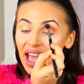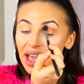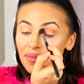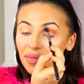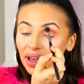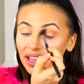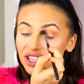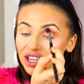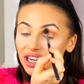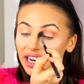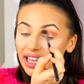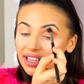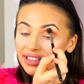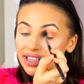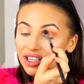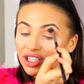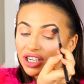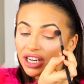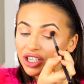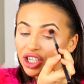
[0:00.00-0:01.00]
Imagine it is
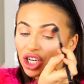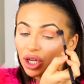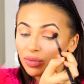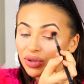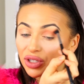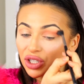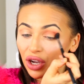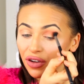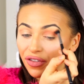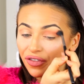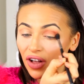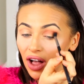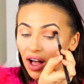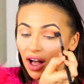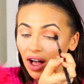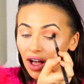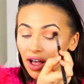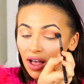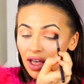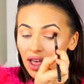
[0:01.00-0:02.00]
actually a dupe. So
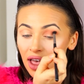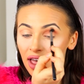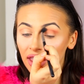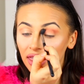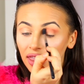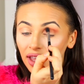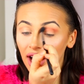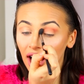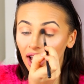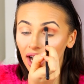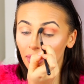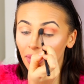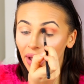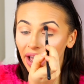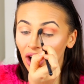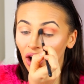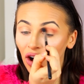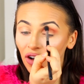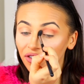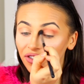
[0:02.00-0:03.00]
far, the colour
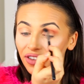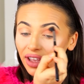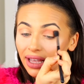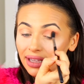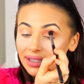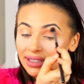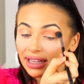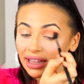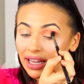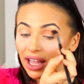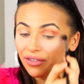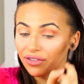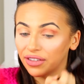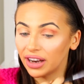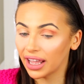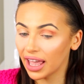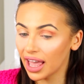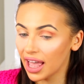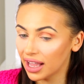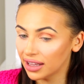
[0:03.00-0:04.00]
payoff is
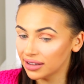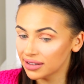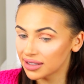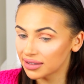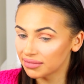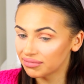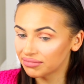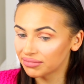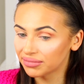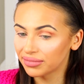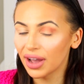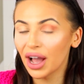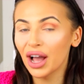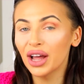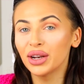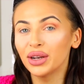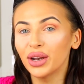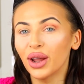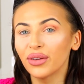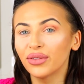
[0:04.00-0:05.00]
lovely and
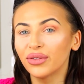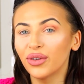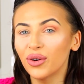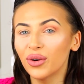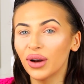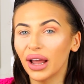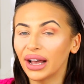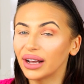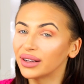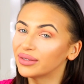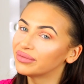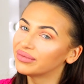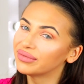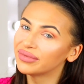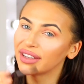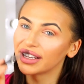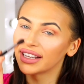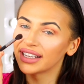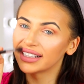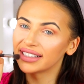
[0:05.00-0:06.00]
no fallout.
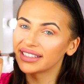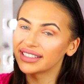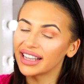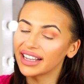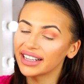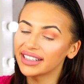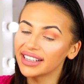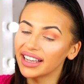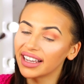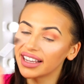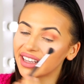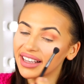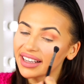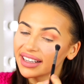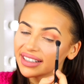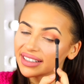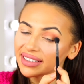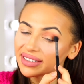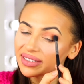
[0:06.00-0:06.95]
Tick, tick.